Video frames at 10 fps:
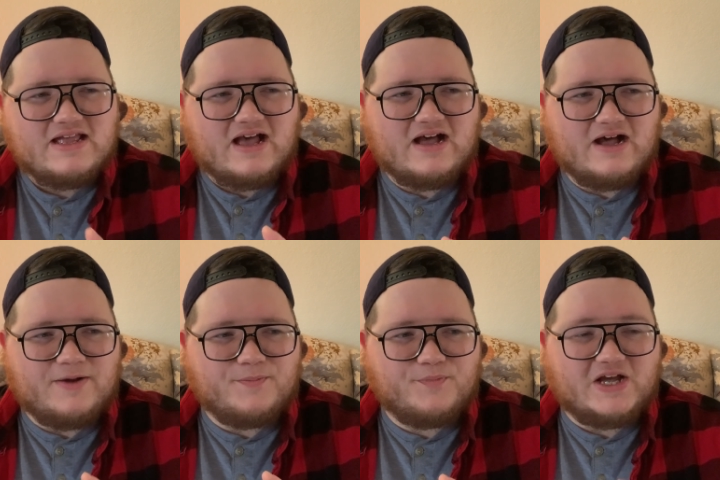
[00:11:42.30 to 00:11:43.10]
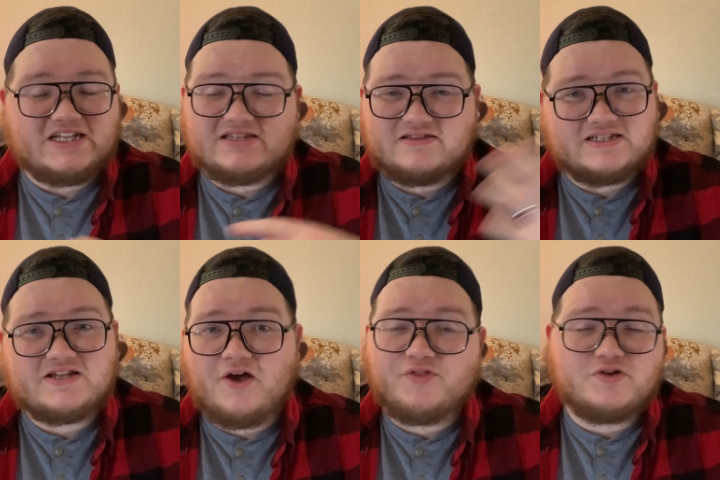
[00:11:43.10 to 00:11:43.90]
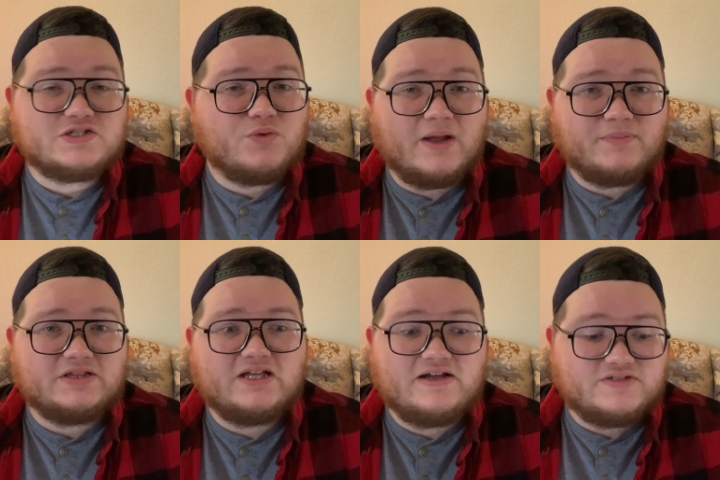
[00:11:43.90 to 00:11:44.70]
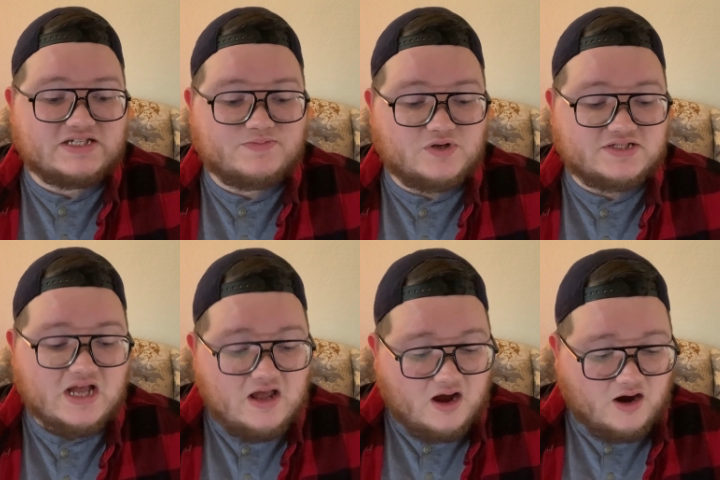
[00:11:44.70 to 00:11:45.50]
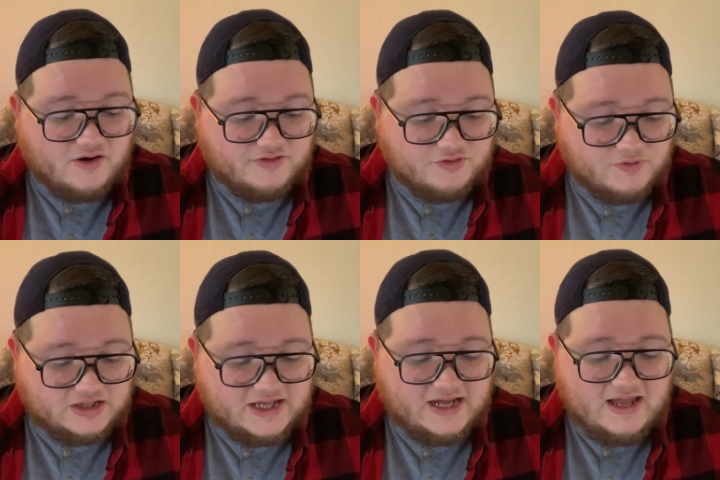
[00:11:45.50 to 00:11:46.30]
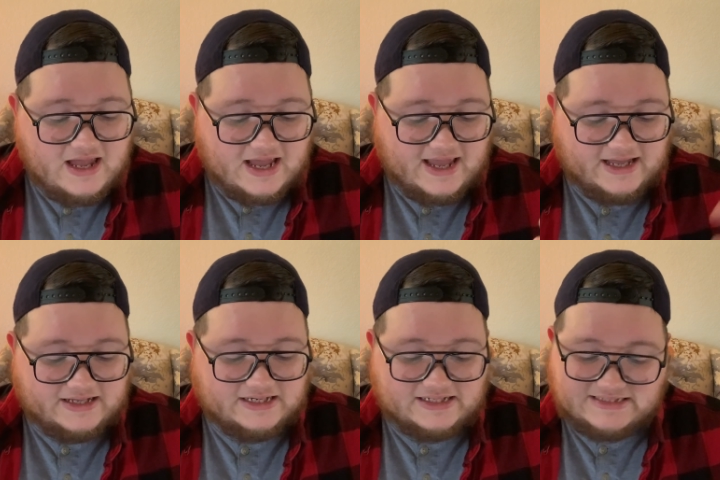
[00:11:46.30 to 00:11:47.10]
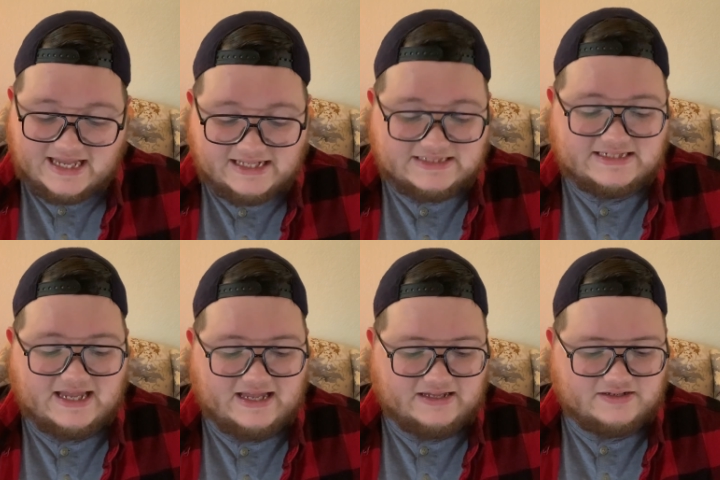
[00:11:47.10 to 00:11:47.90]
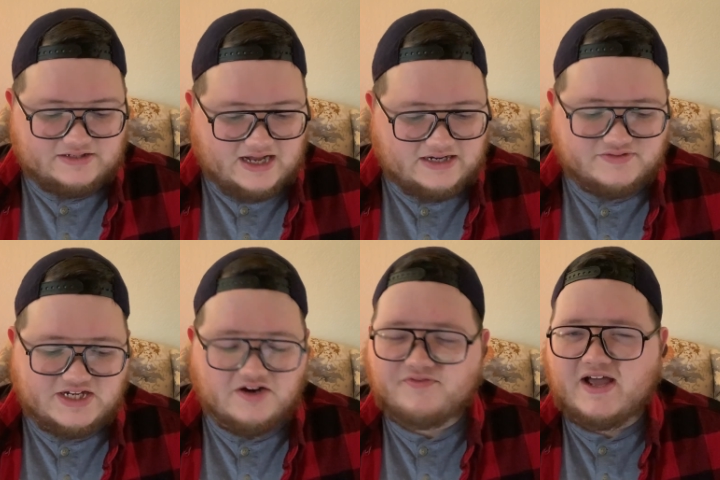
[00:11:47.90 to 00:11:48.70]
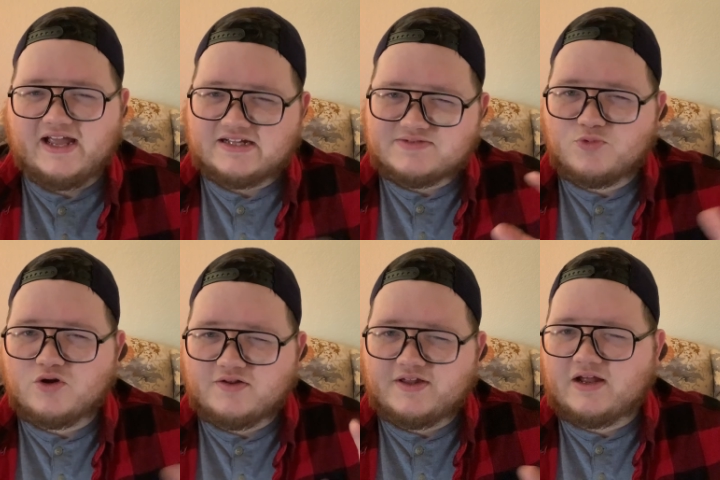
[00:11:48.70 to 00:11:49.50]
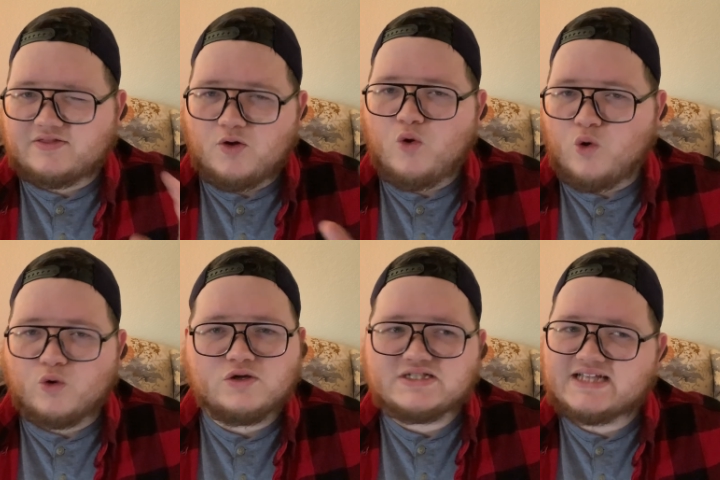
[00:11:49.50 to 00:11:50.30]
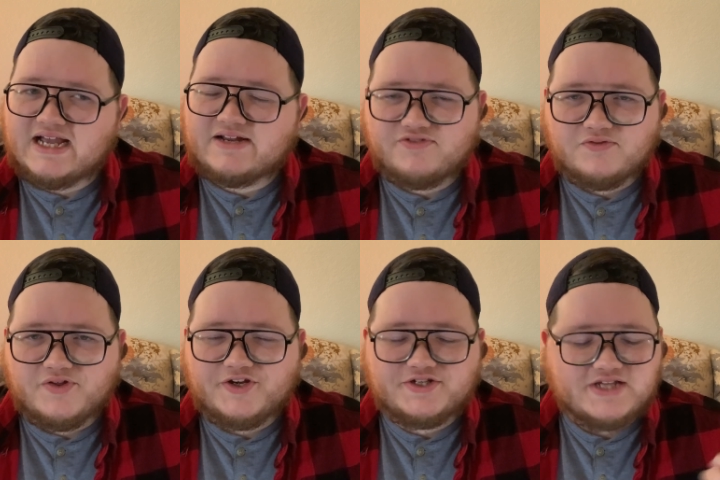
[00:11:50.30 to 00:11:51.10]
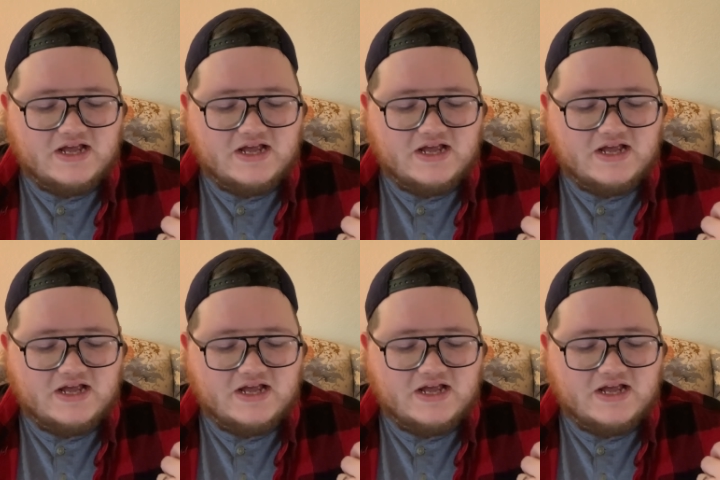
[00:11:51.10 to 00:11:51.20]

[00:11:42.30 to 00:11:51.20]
But this author is quite beloved. His books are thrilling and intense and kind of terrifying. It's more on like the horror side of thrillers,